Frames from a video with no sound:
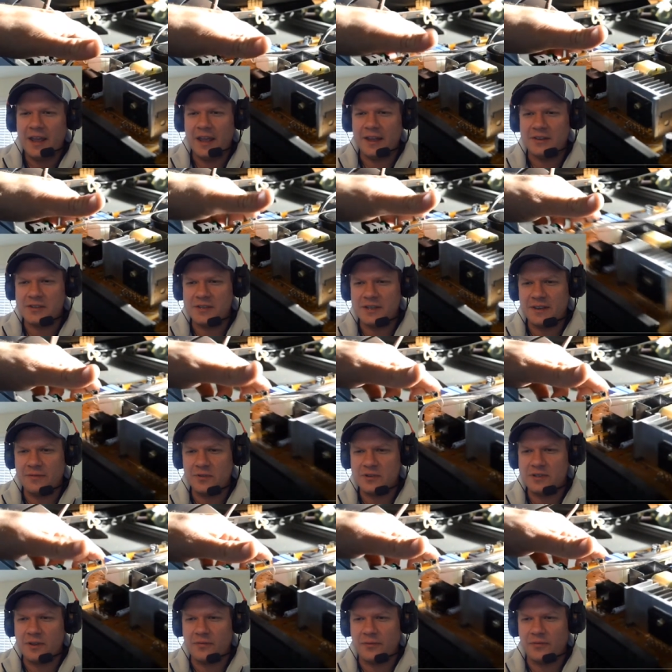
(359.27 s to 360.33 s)
and just give
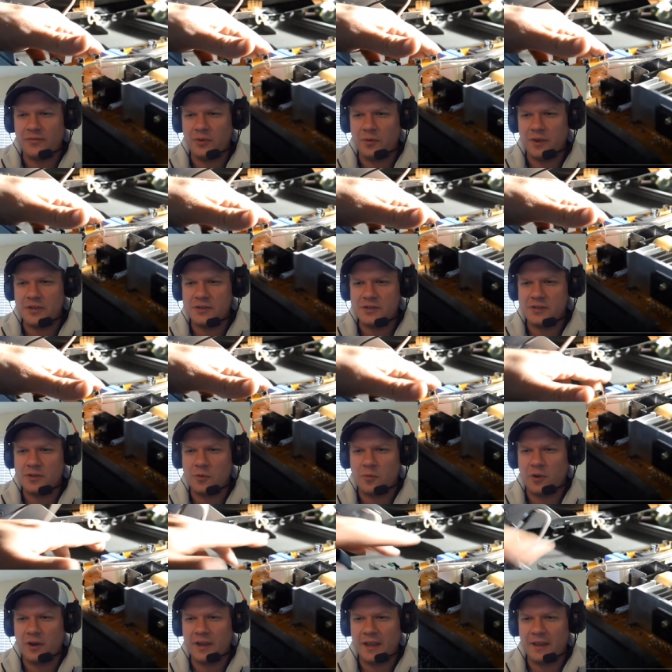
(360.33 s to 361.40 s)
yourself a few inches to
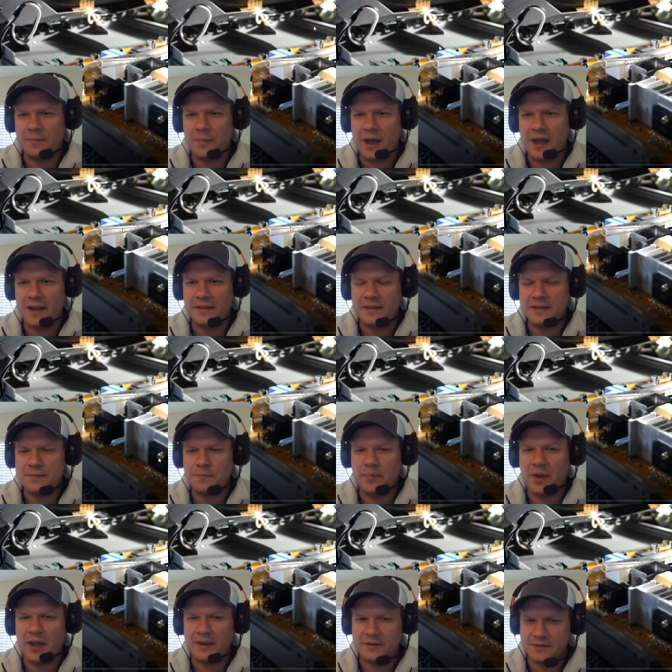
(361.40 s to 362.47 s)
work in behind these
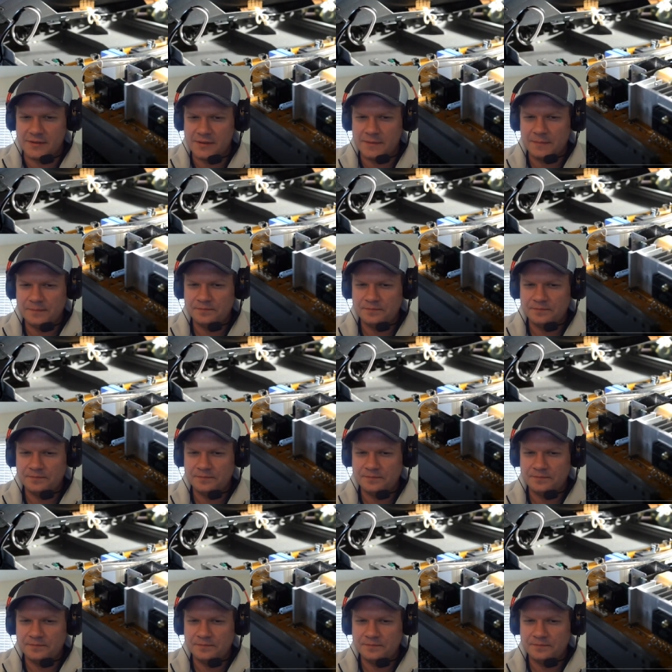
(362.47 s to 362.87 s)
buttons